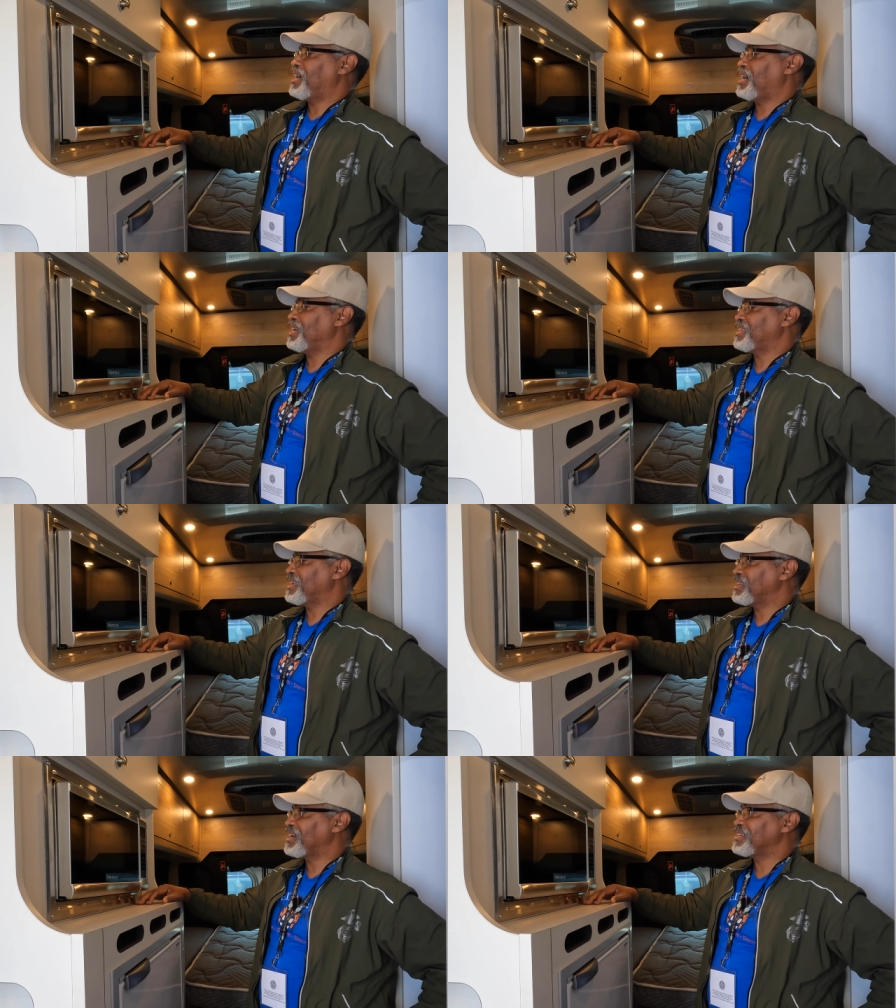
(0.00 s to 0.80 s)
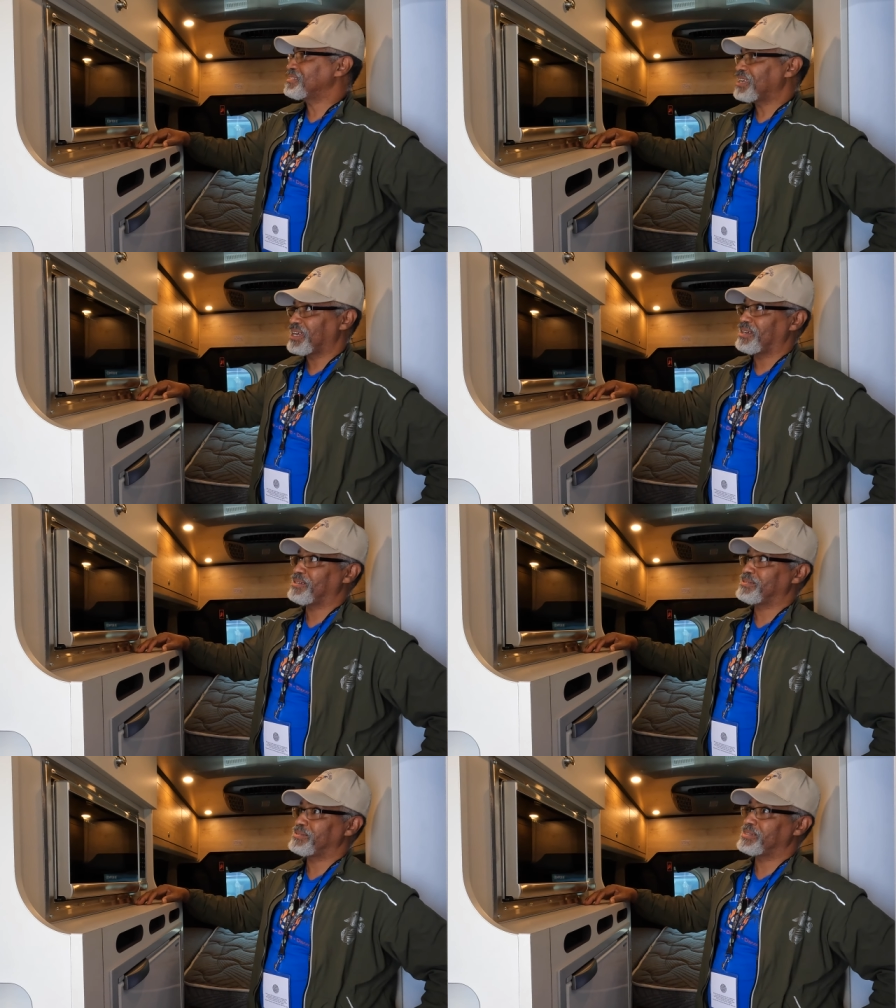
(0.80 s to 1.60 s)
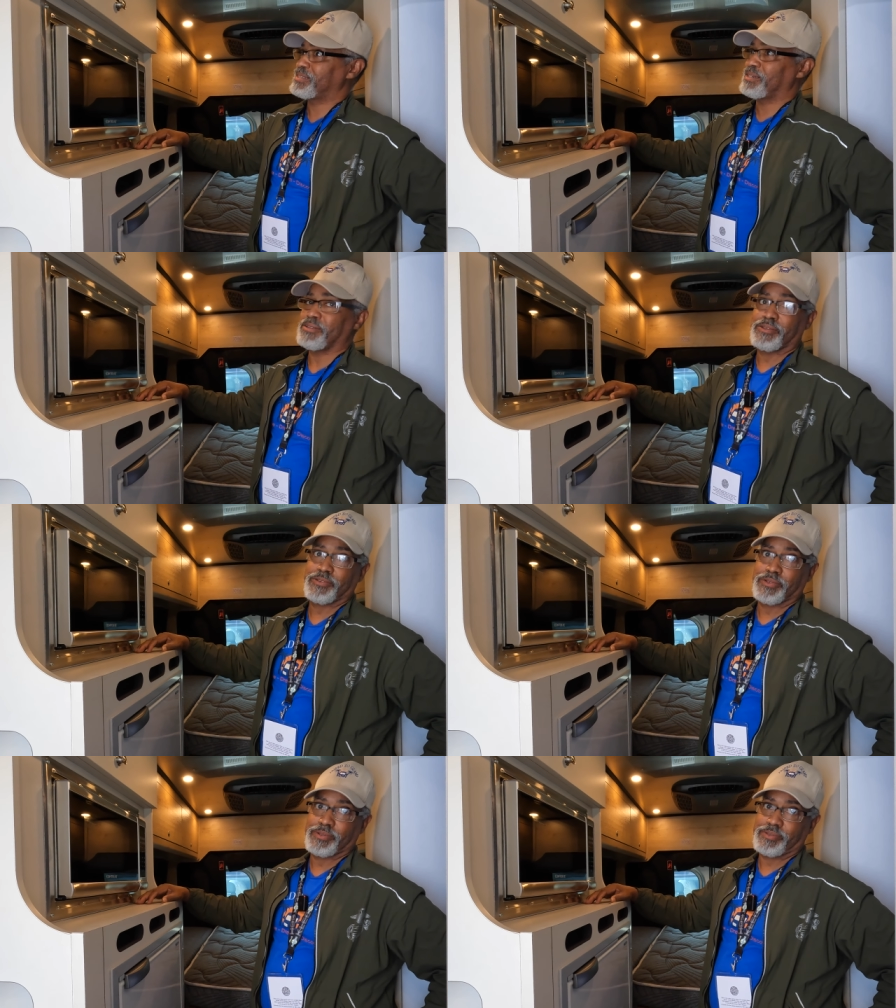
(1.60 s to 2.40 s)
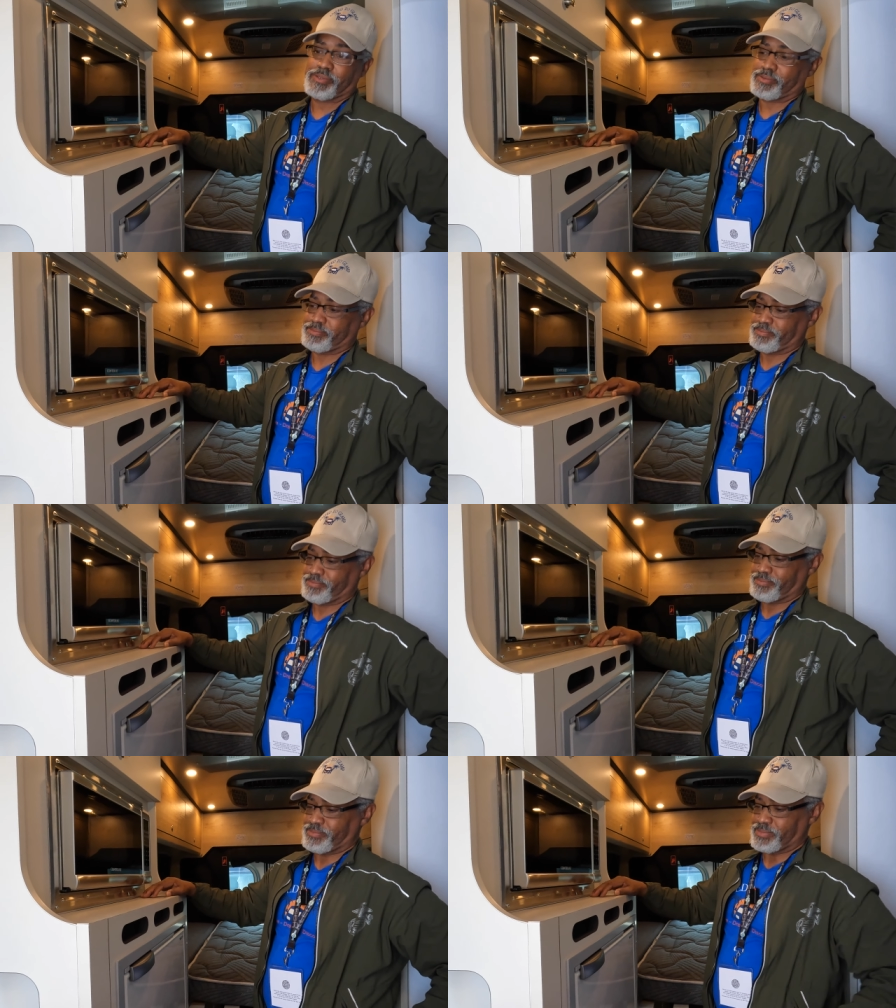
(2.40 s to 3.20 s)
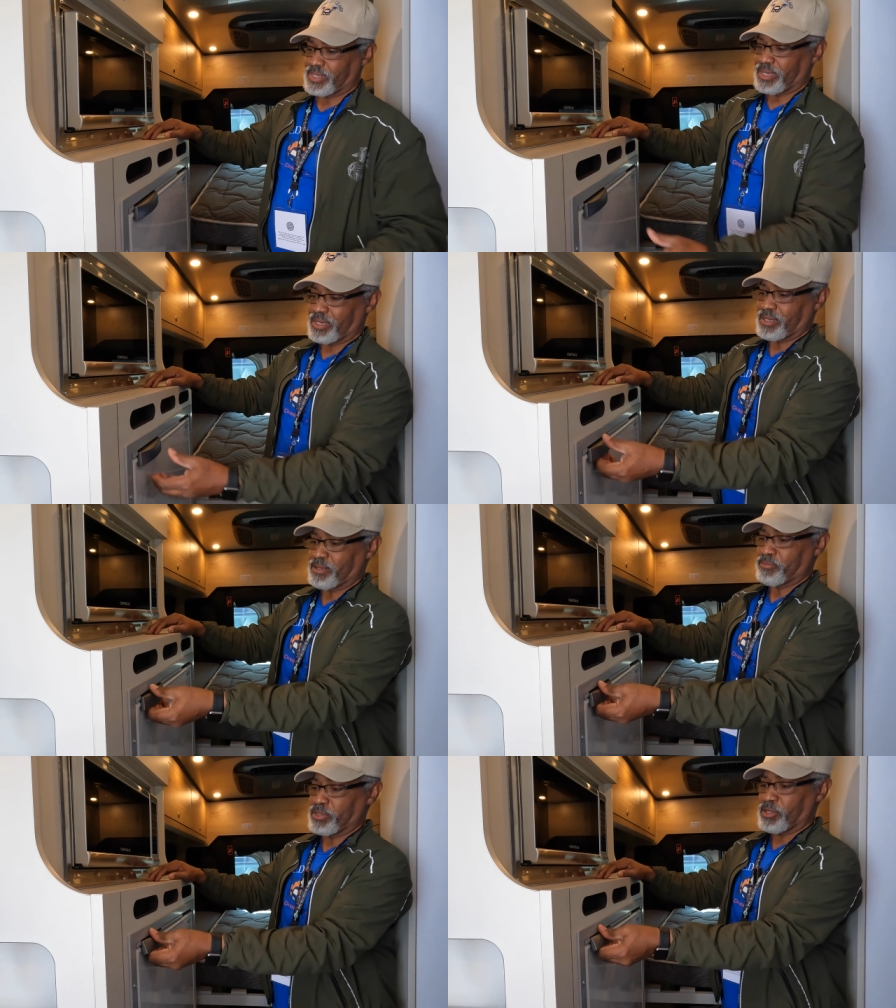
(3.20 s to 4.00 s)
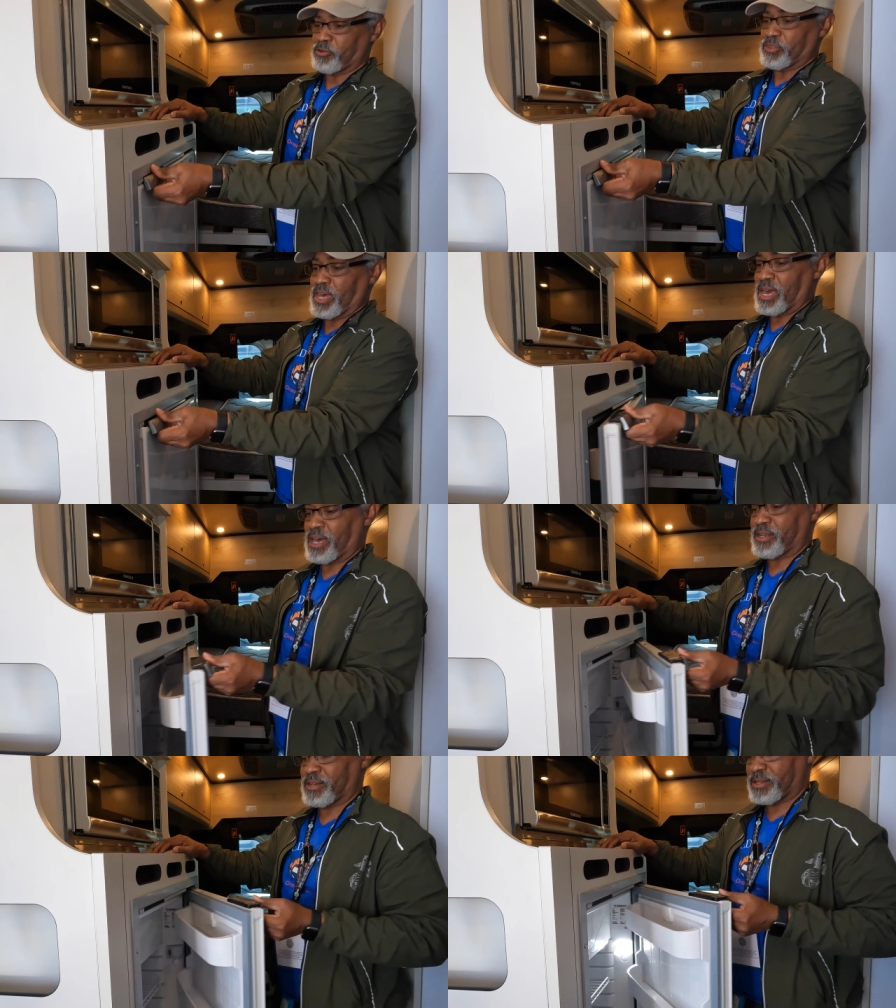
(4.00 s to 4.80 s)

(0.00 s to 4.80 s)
I cannot tell, to tell you the truth. And below that,